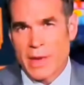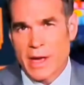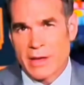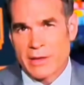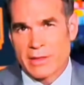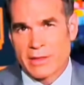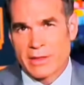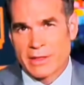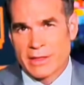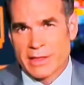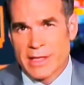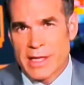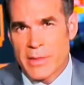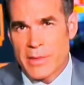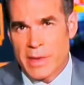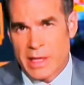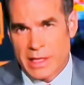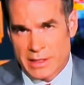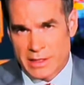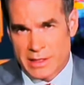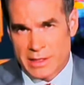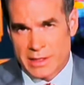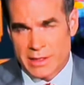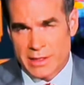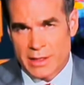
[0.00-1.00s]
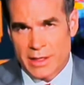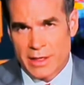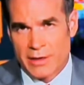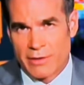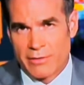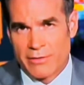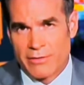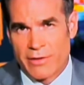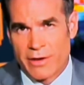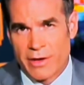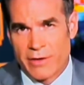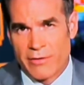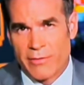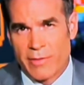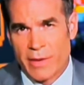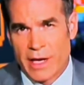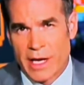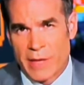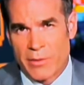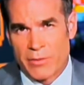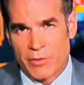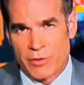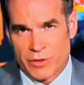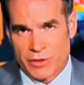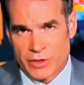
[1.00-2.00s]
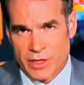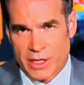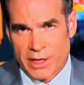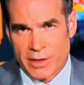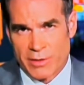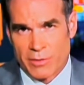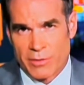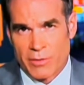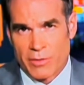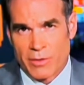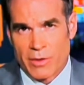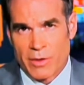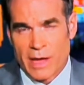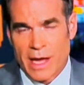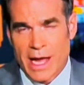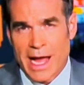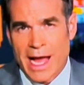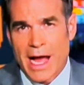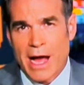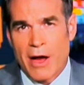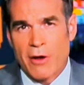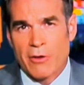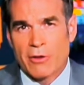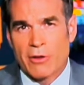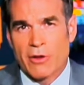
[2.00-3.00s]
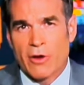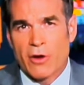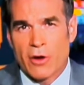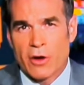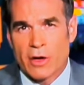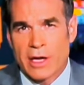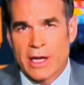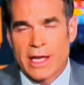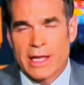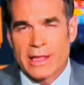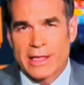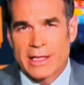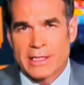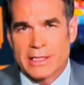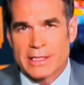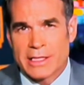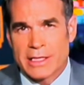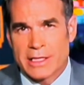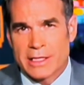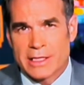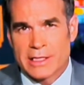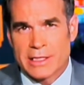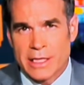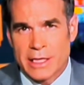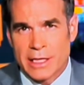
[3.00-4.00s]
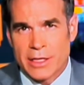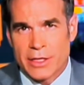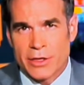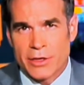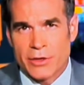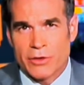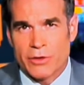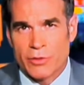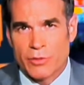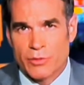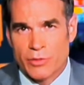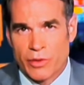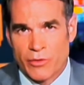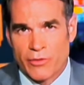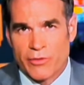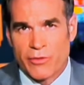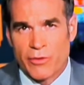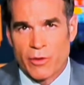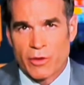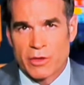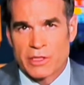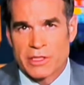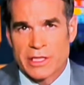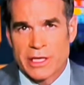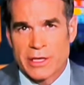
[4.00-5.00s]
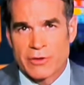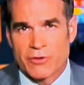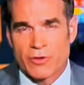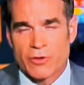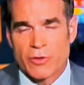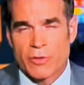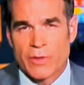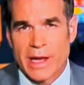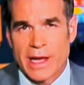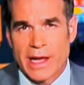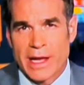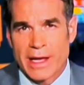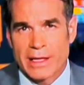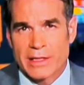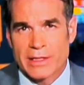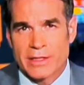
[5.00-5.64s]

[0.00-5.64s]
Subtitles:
the limits of money printing. How long can this continue before central banks